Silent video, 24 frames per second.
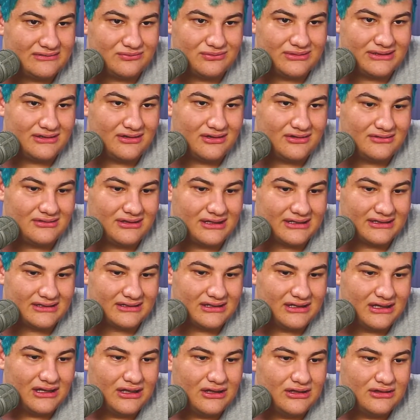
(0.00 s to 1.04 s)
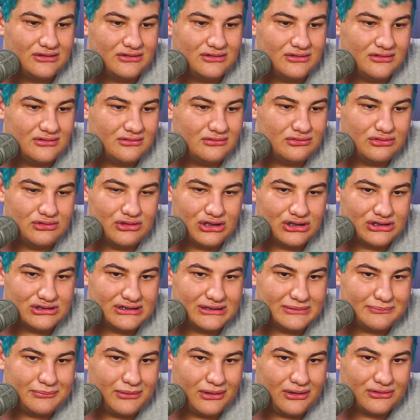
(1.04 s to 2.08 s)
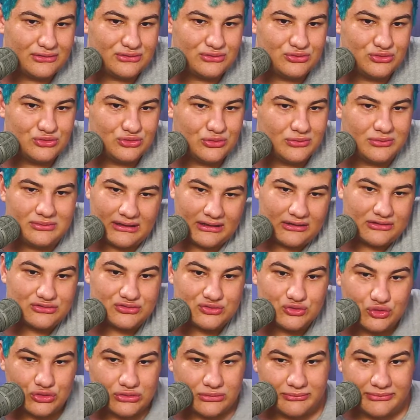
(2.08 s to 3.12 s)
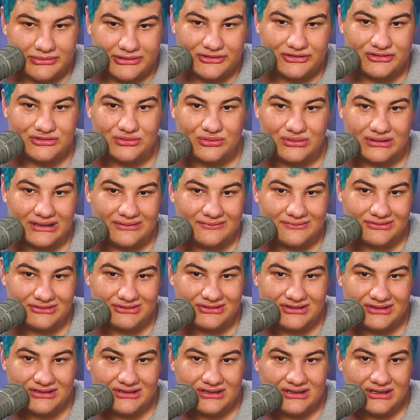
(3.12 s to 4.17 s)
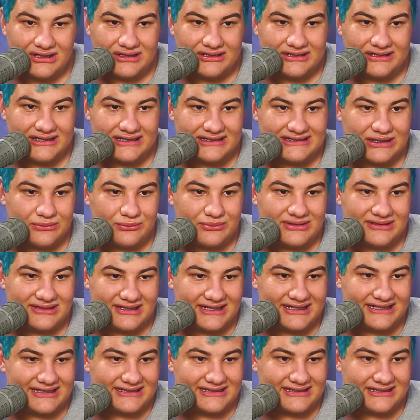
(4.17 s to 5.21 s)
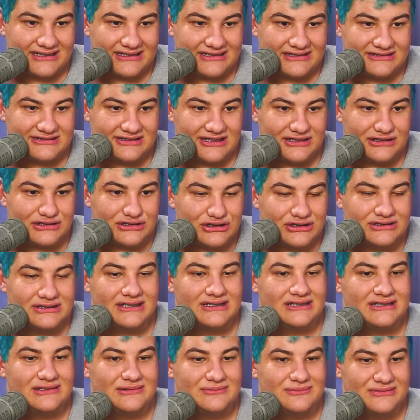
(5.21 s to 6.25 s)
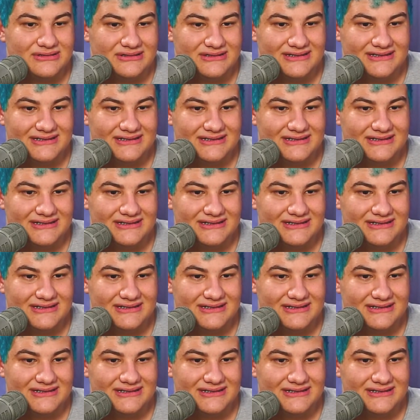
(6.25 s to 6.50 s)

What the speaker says: We all like looked up on Google, like on school computers or whatever, things that we liked and just like looked at them.